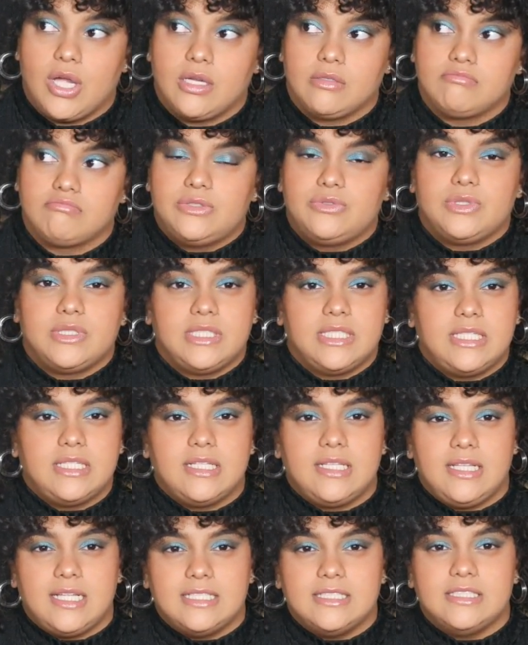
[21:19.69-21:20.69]
It's really the
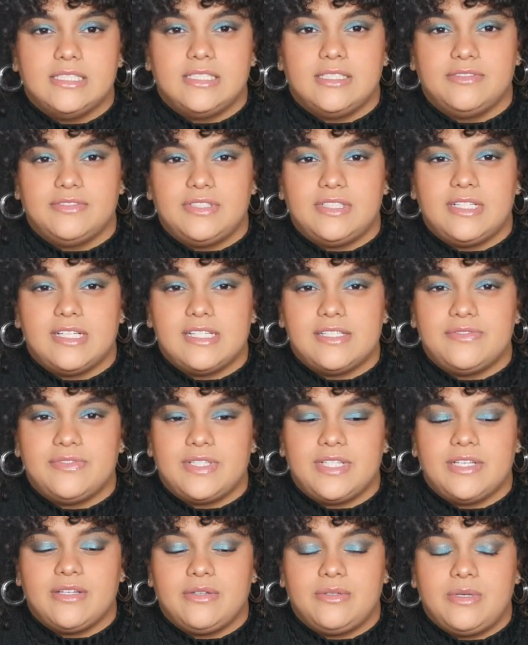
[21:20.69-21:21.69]
lesson of today's
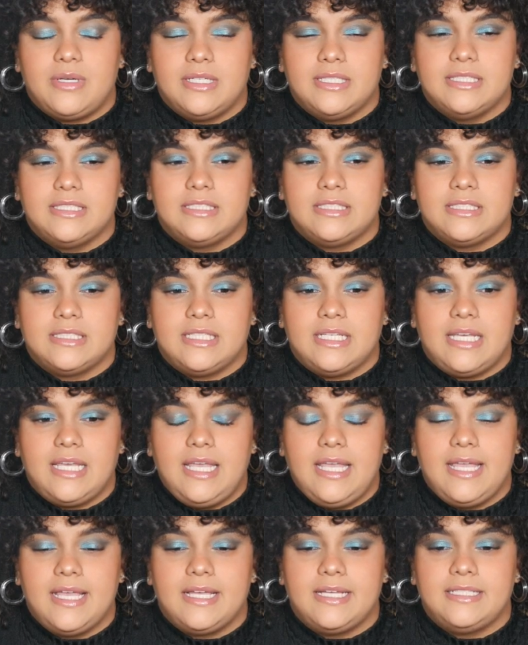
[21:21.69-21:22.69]
video, honestly.
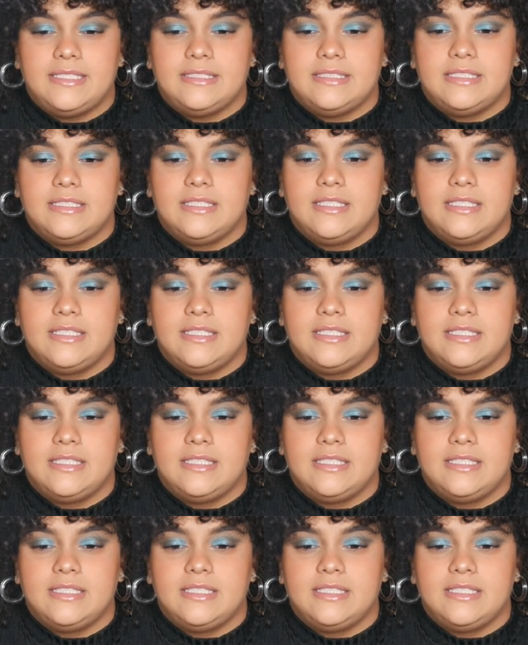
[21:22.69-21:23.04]
And